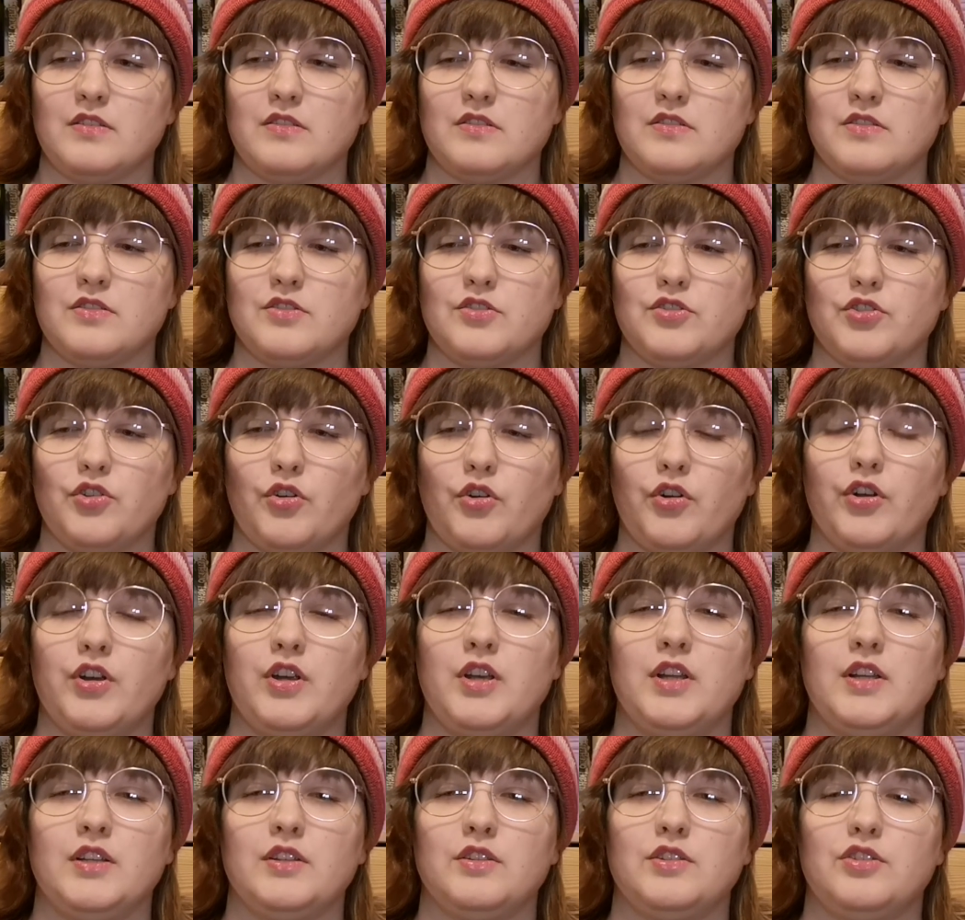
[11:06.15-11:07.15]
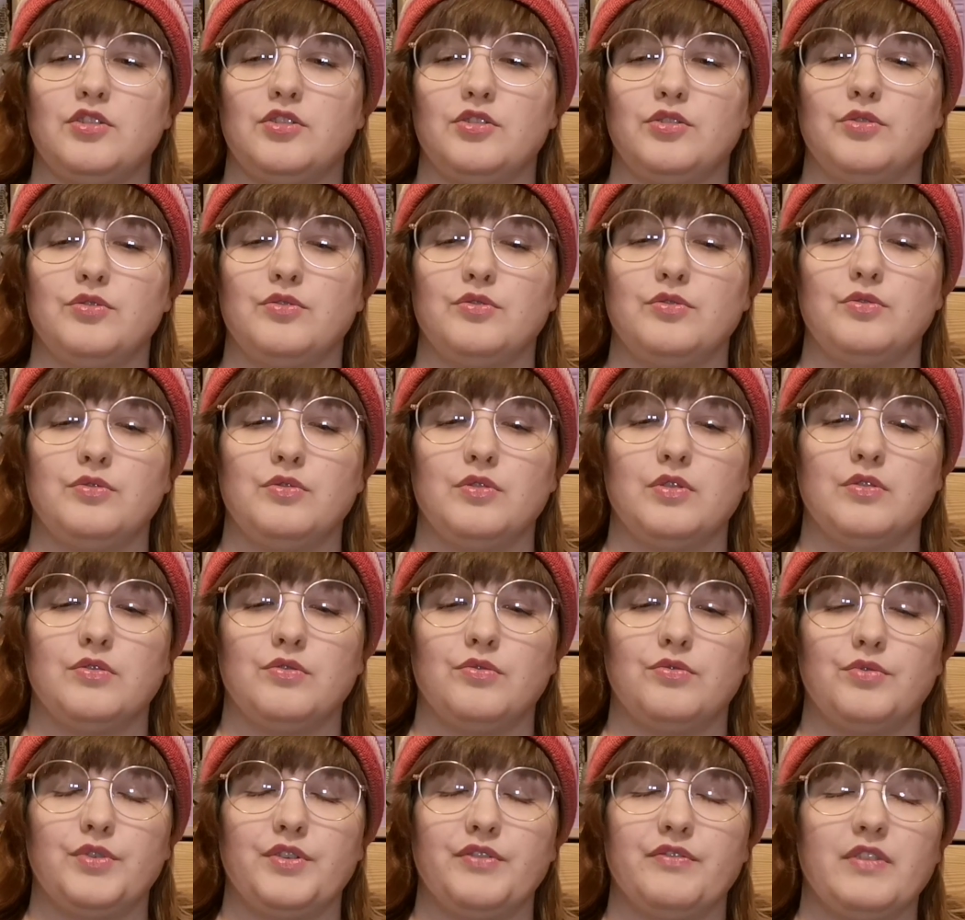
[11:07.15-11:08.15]
starting to
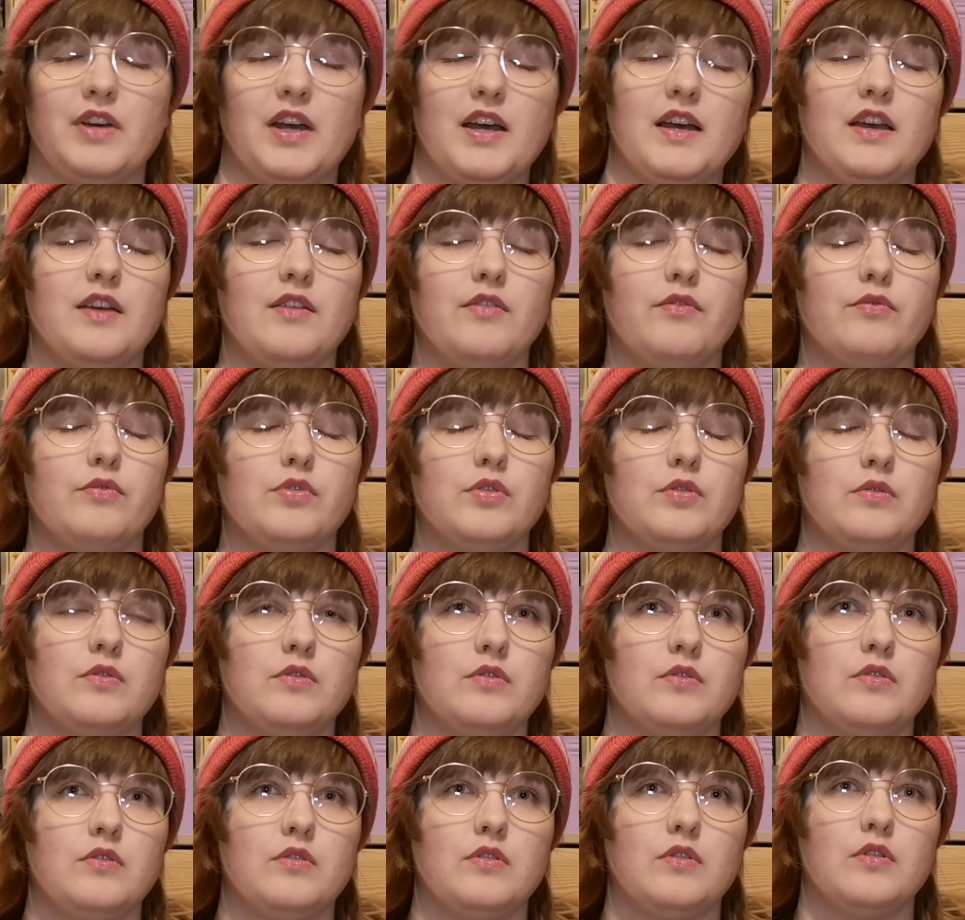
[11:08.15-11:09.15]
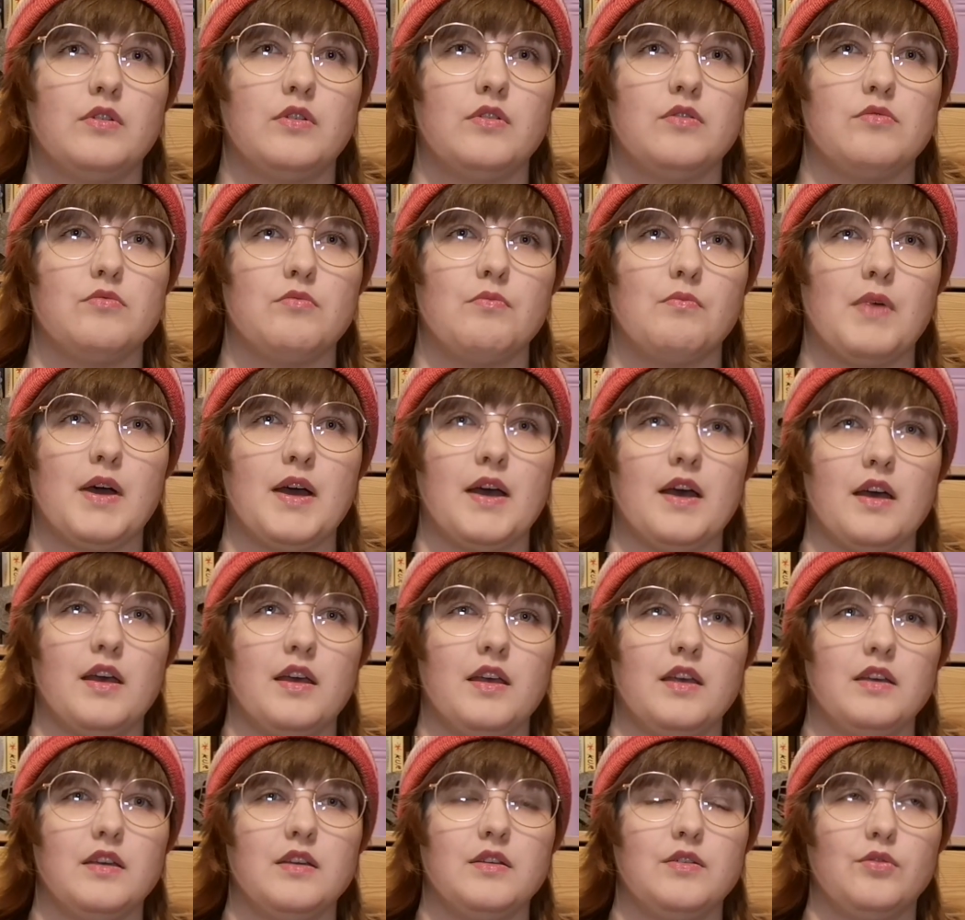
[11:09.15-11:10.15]
revive
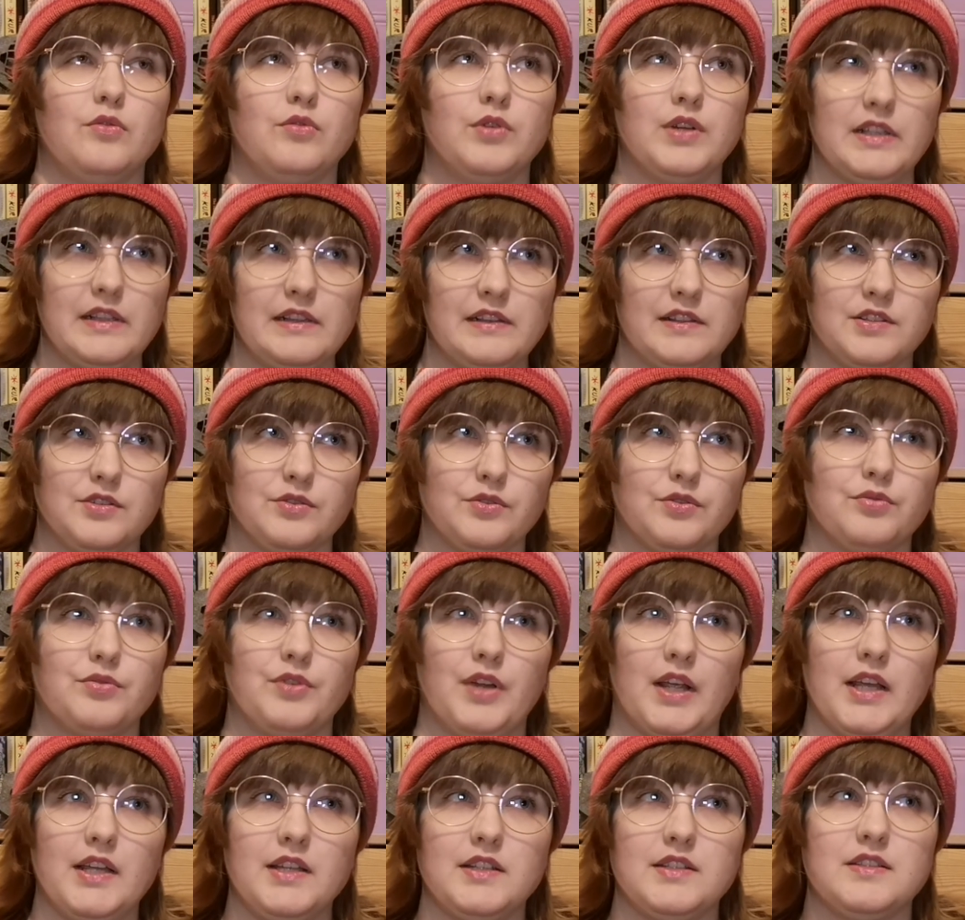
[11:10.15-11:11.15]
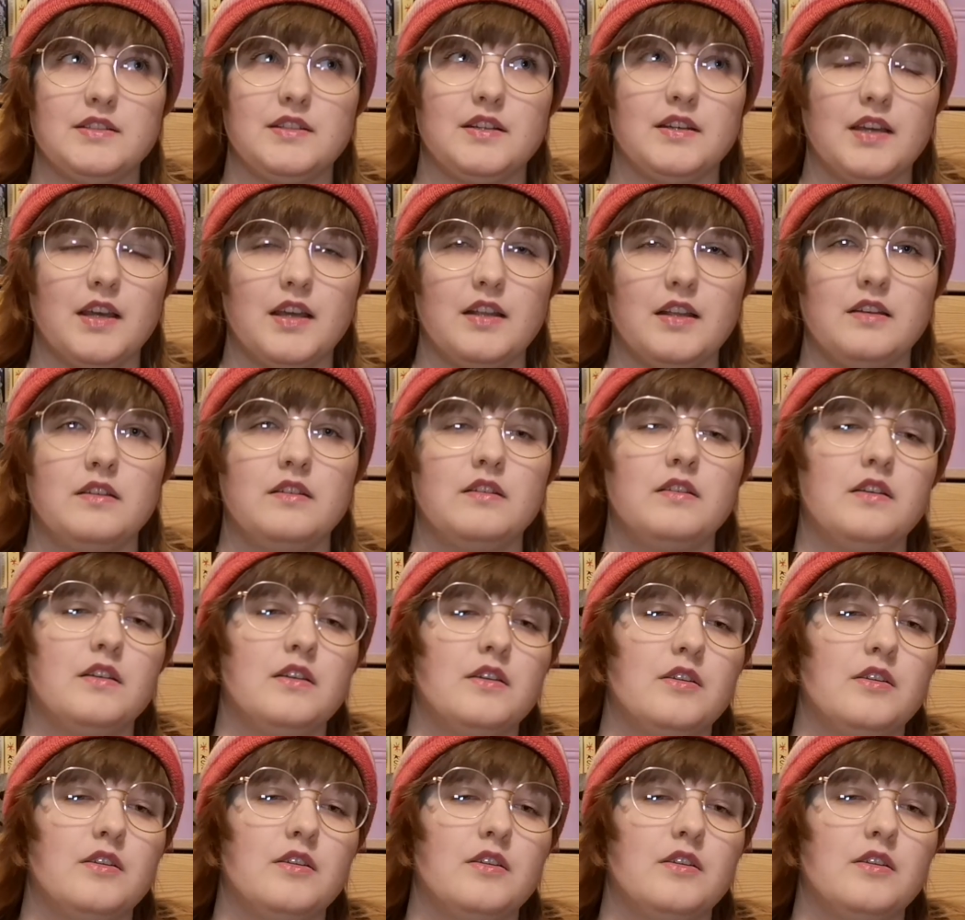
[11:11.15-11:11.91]
my will to create again,